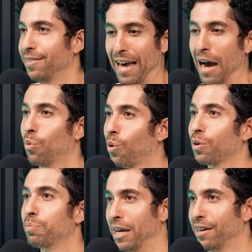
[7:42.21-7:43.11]
that
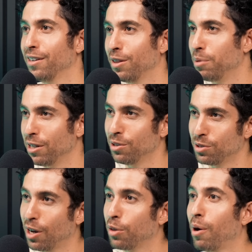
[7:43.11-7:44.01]
work made it into the B-2
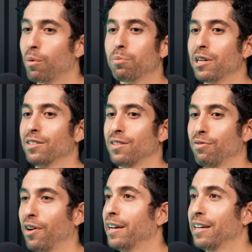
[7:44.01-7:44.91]
stealth bomber because the
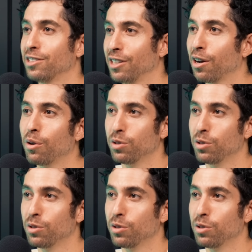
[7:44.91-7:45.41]
financier who